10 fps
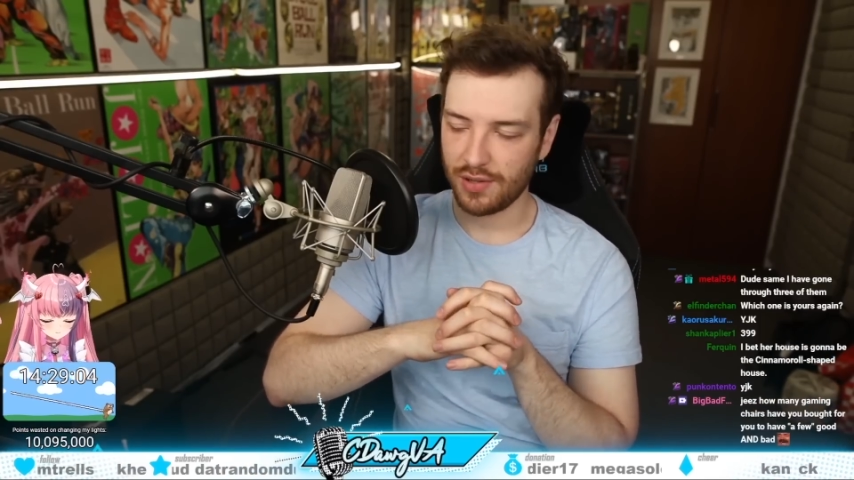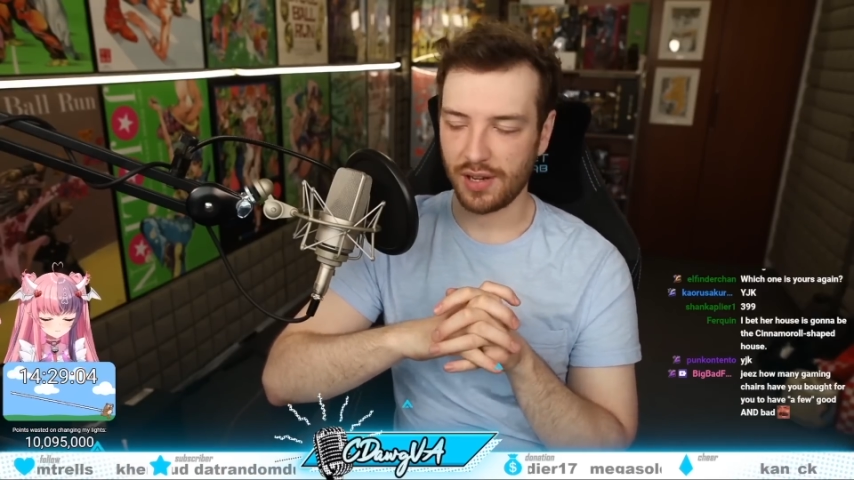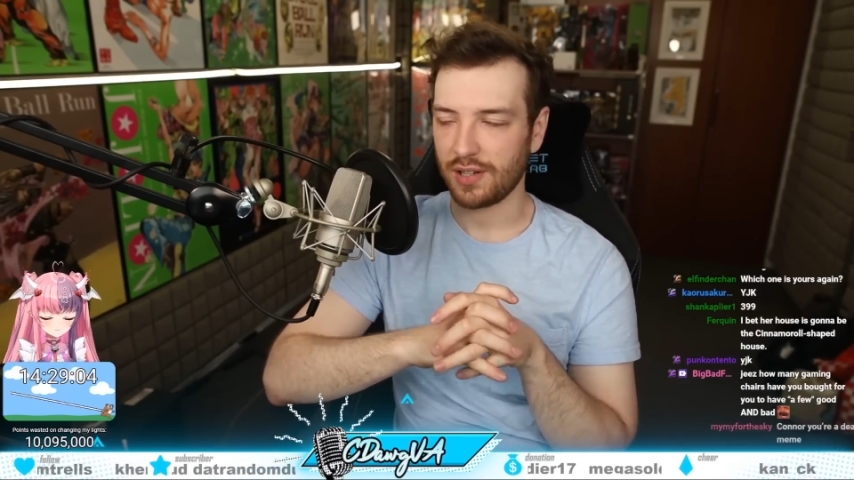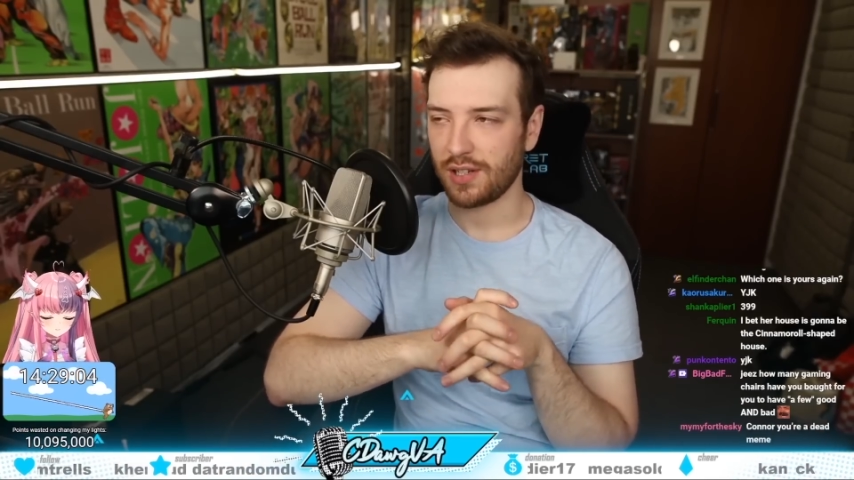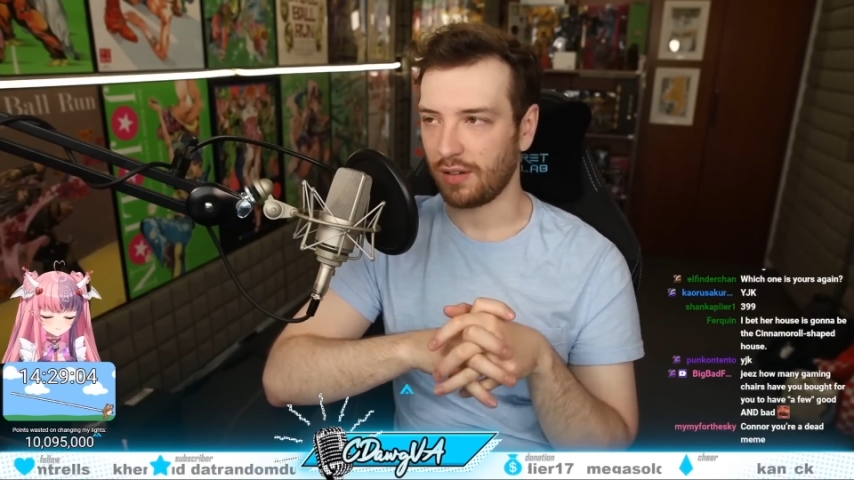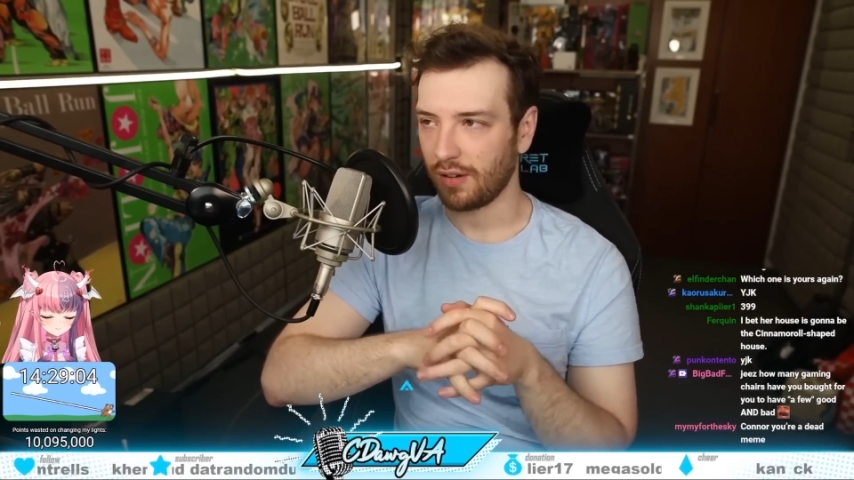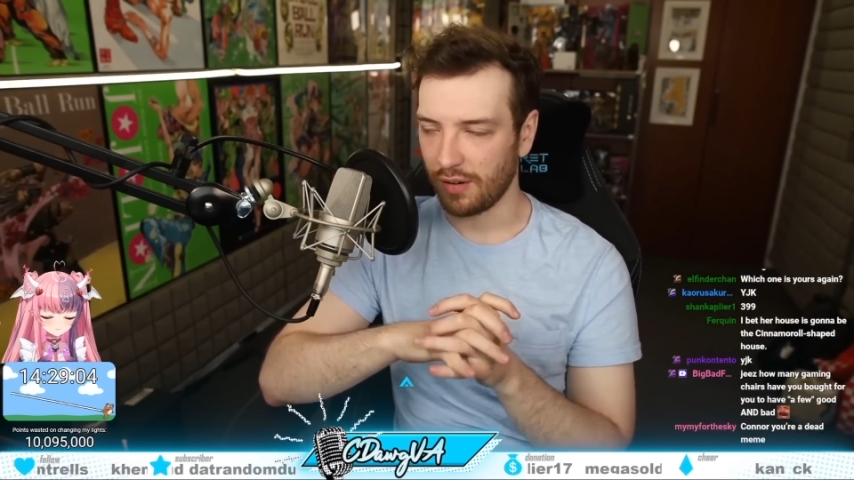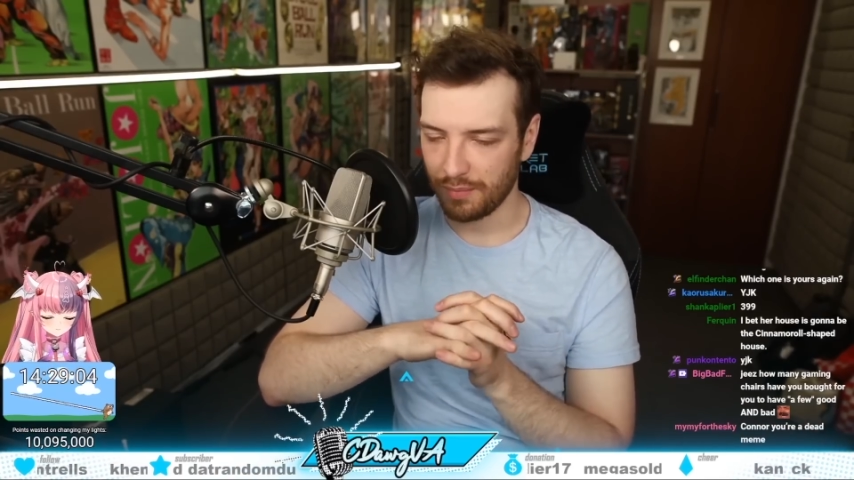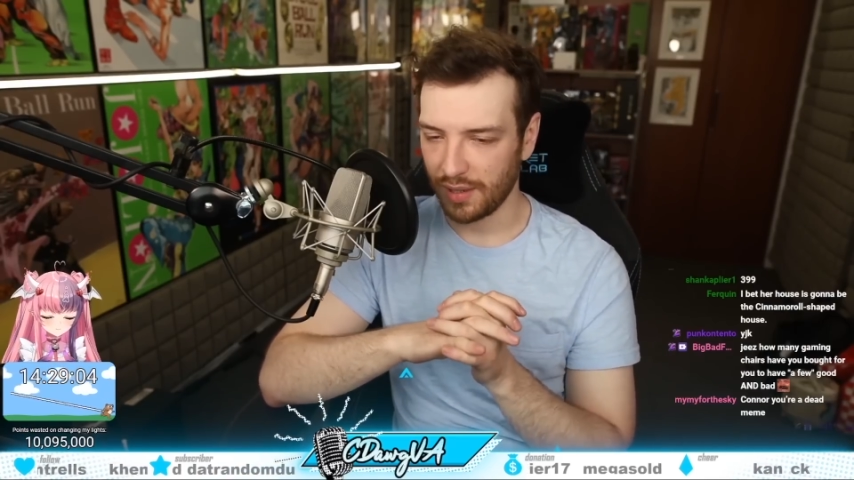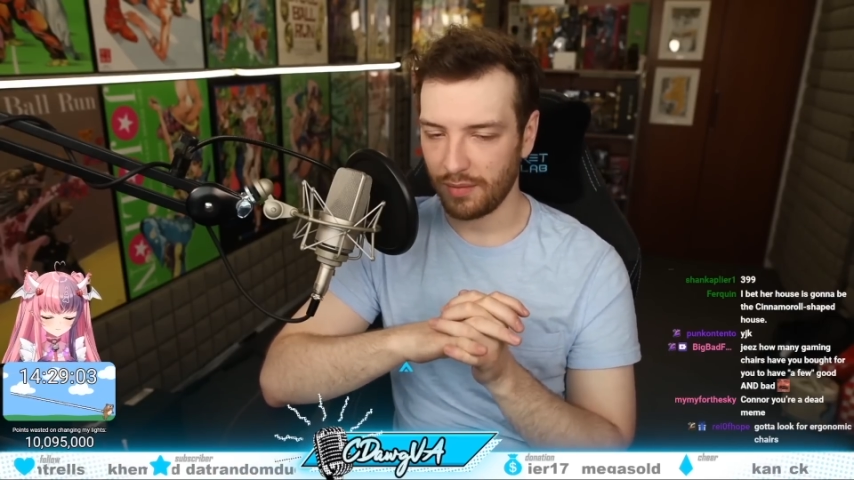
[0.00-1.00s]
is like still a
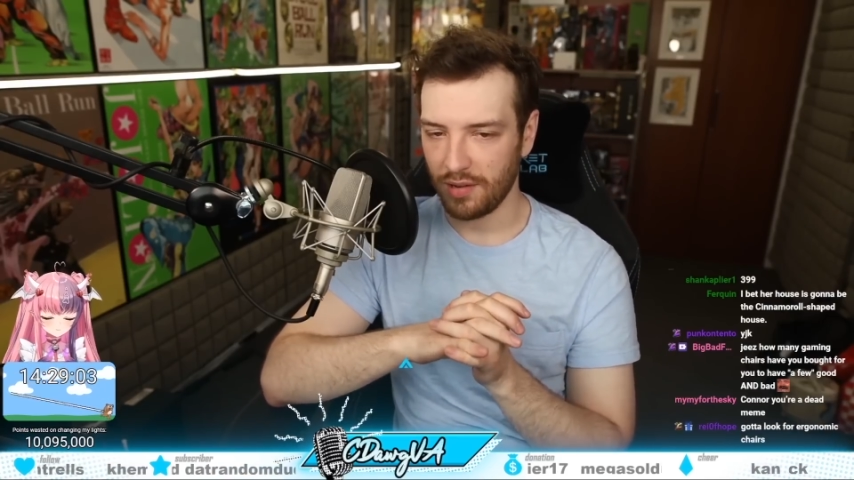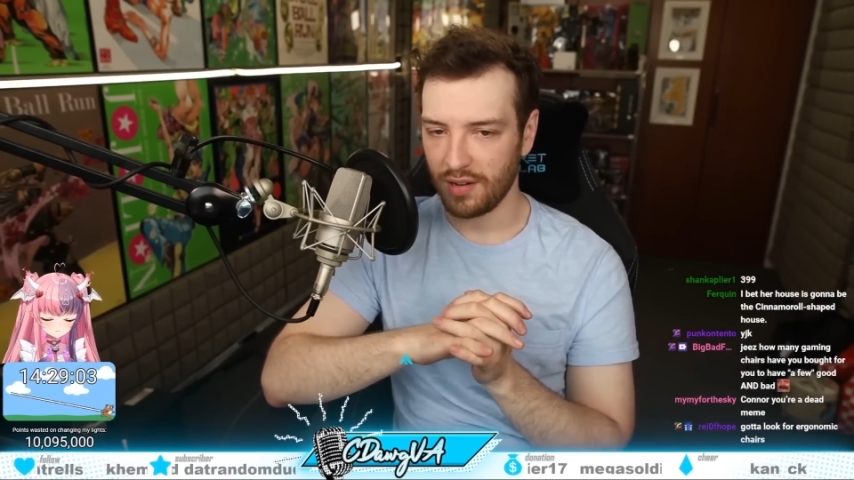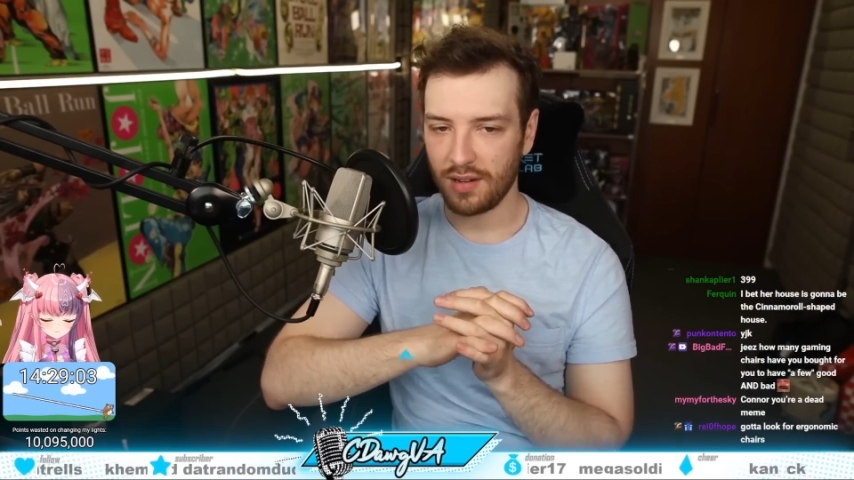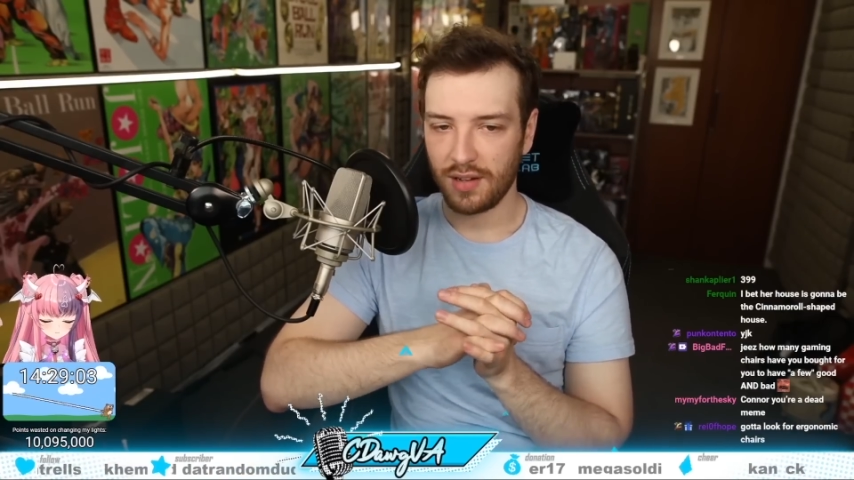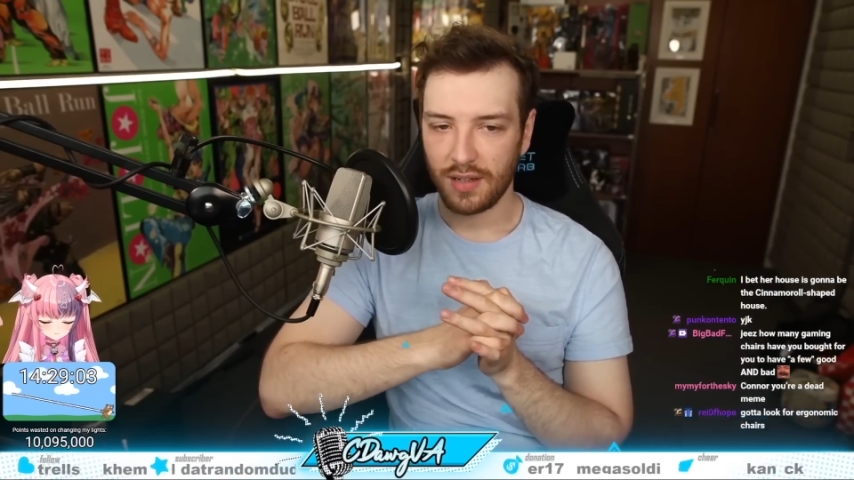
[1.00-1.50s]
lot but i mean